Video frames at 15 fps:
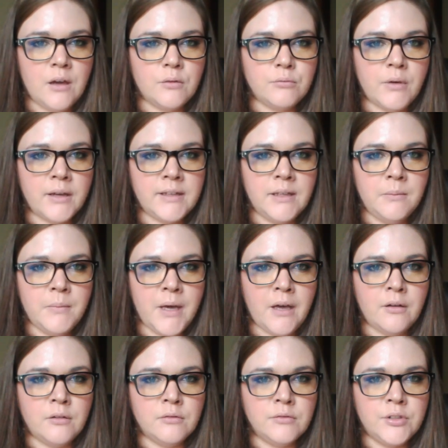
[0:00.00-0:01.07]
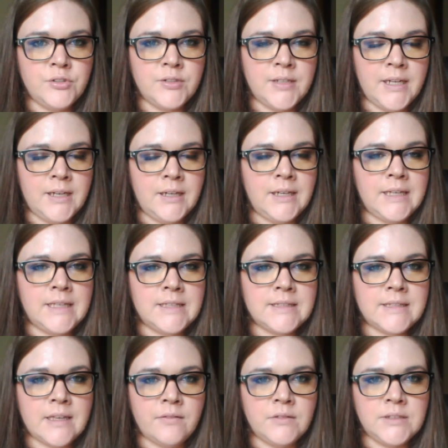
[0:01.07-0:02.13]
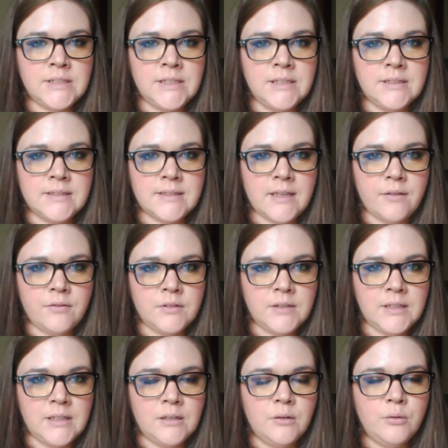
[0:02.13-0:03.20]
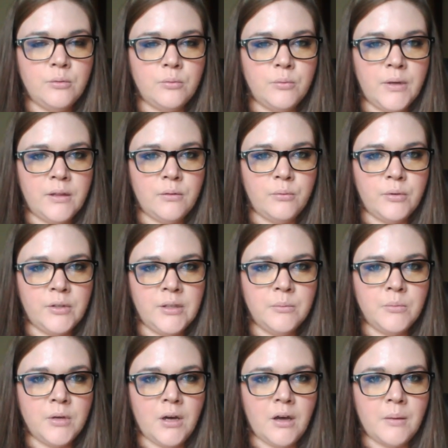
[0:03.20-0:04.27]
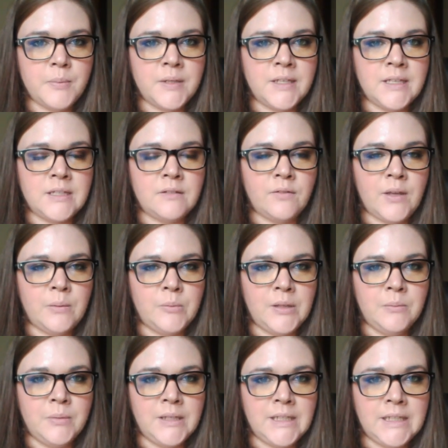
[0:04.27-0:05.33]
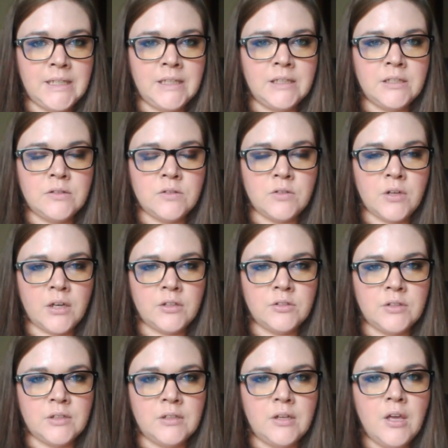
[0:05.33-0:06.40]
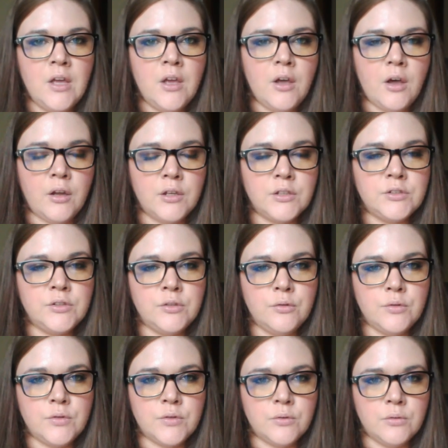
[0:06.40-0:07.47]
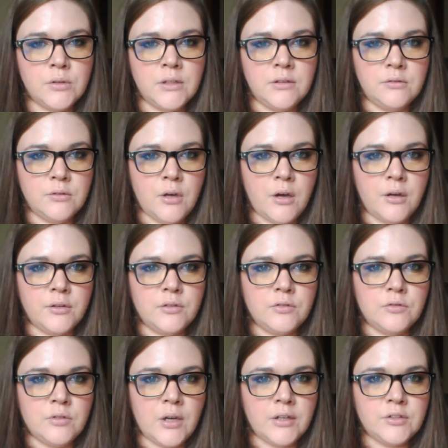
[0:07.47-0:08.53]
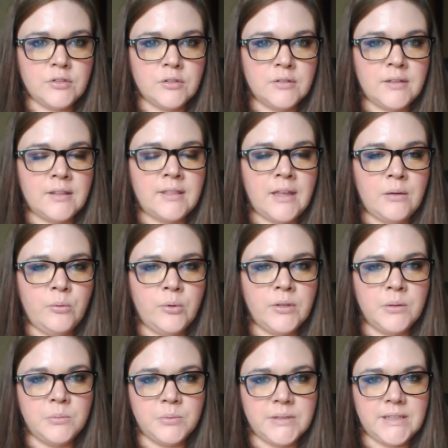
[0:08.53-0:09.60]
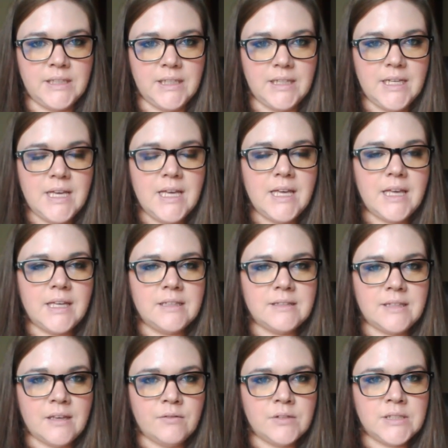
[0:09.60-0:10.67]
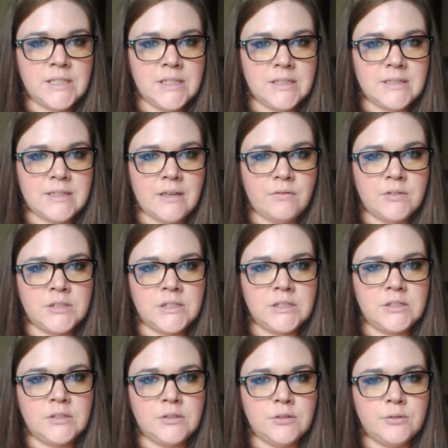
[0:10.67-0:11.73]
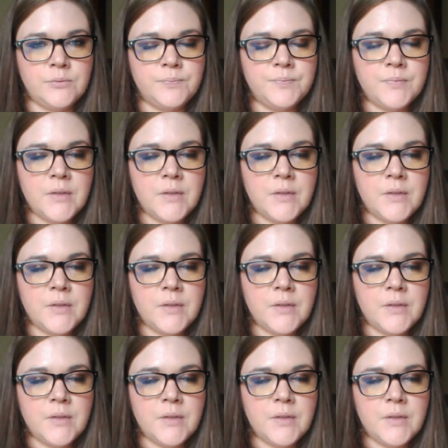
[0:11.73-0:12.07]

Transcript: Rocky Mount originated in 1770 with William Cobb and his family beginning construction on a two-story log structure that they will complete in 1772.